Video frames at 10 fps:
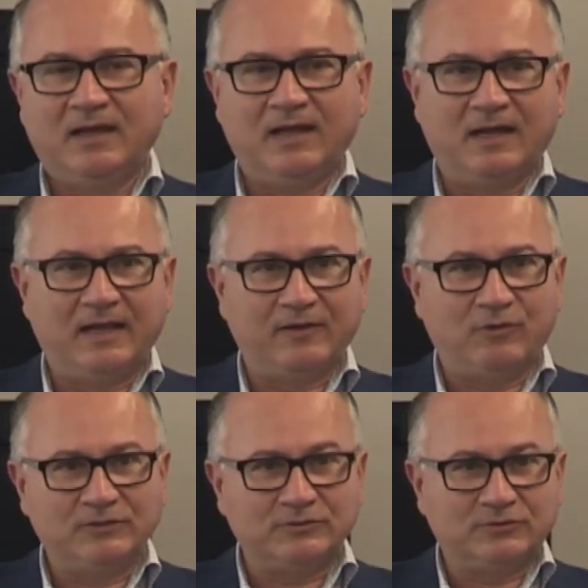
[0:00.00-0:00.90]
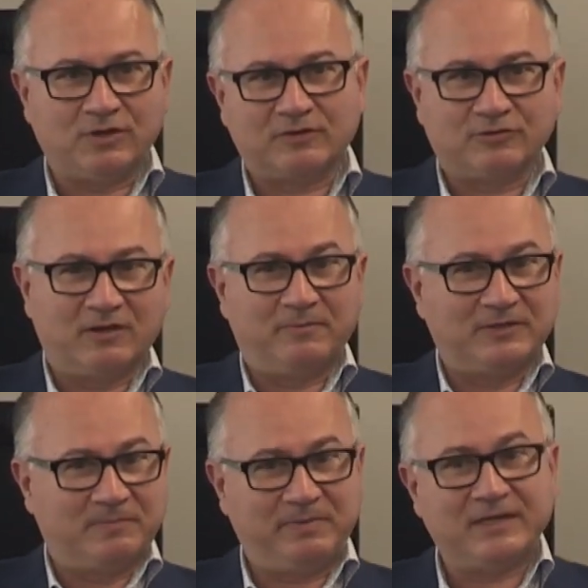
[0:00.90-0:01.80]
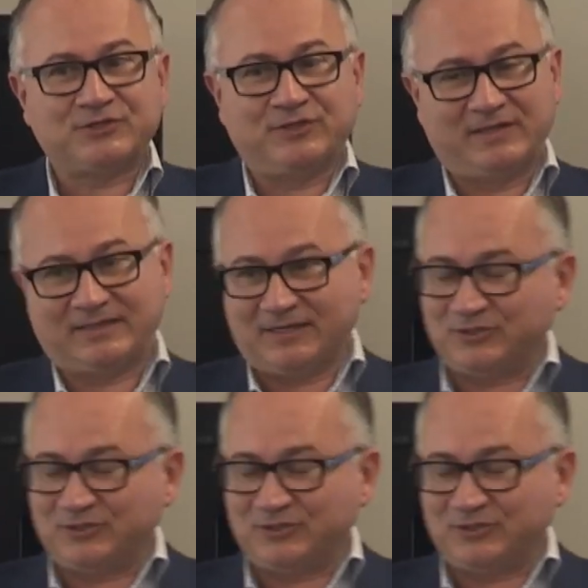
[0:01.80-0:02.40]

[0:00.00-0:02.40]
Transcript: uh, I wanted to talk to you about a patient that